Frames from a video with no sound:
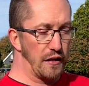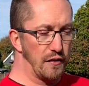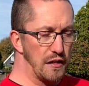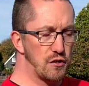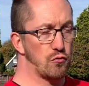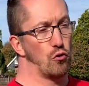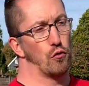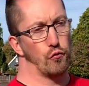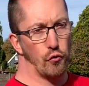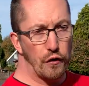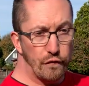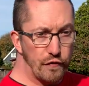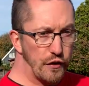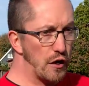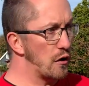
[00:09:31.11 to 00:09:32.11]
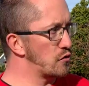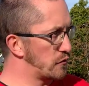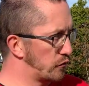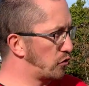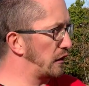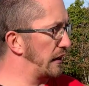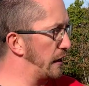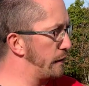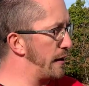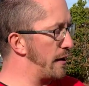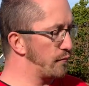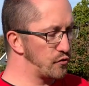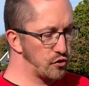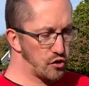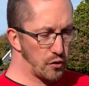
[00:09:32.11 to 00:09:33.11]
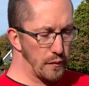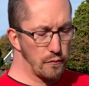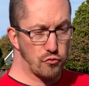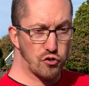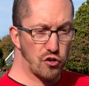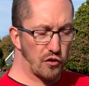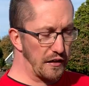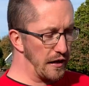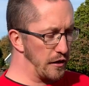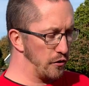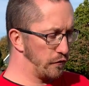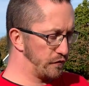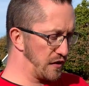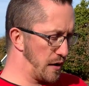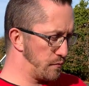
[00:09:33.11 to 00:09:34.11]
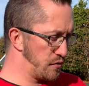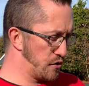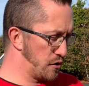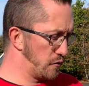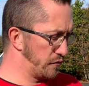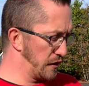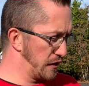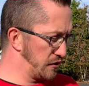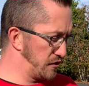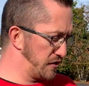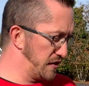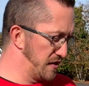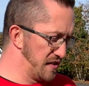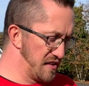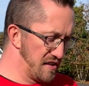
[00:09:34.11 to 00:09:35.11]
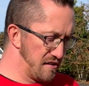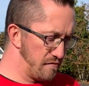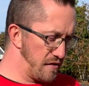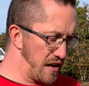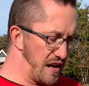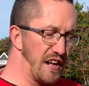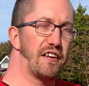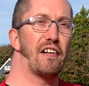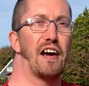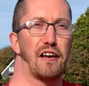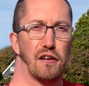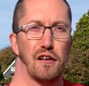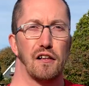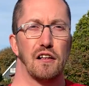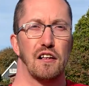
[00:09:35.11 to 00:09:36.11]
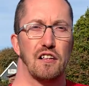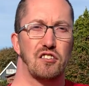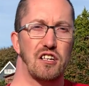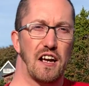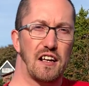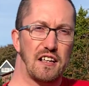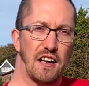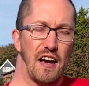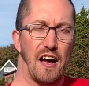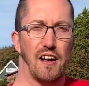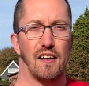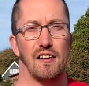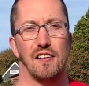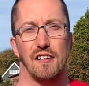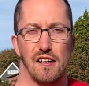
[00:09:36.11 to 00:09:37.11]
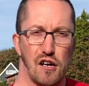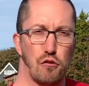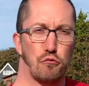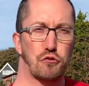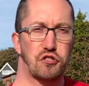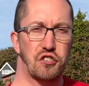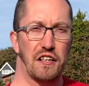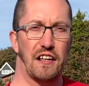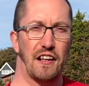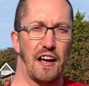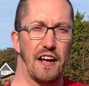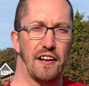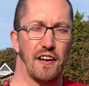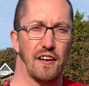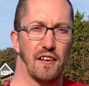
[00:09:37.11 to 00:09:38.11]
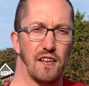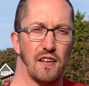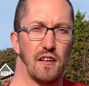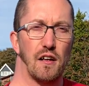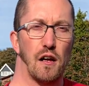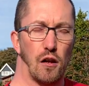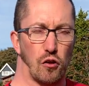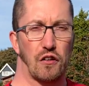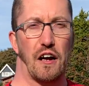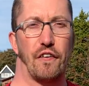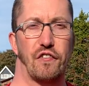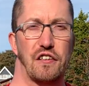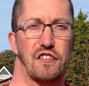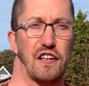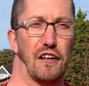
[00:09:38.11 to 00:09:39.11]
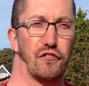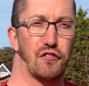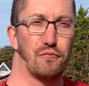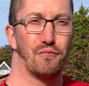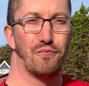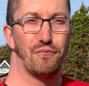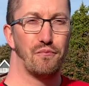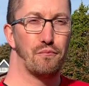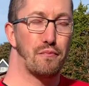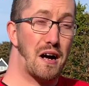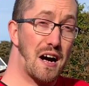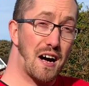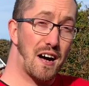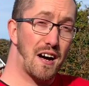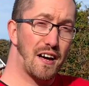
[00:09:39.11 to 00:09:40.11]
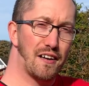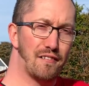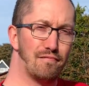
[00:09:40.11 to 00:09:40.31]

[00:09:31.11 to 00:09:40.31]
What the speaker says: These are all running videos I've got to get around to doing. Just not getting enough time to do things. Right, anyway, take care. We'll see you later. Look after yourselves. Bye.